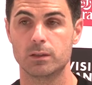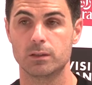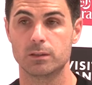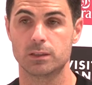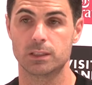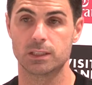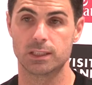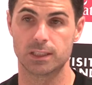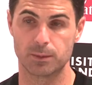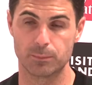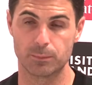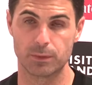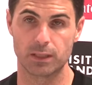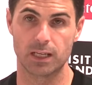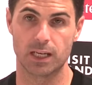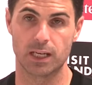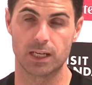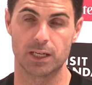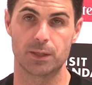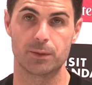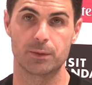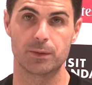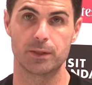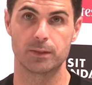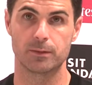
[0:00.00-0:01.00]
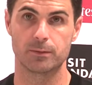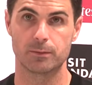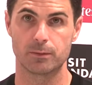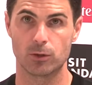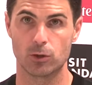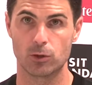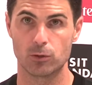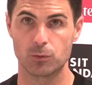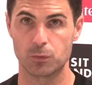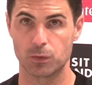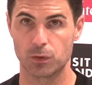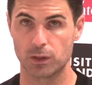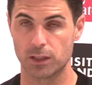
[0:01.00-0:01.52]
Similar area.
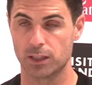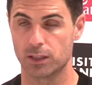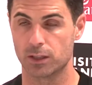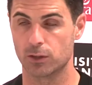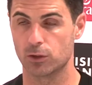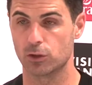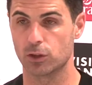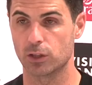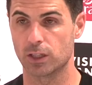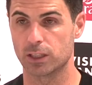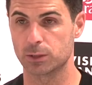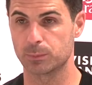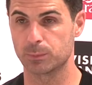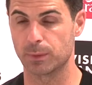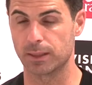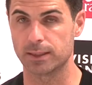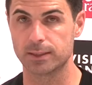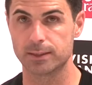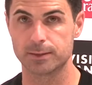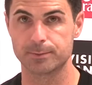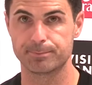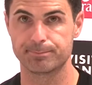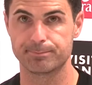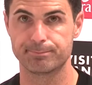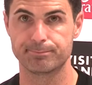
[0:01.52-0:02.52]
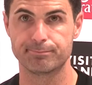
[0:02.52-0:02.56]
Hopefully not as bad.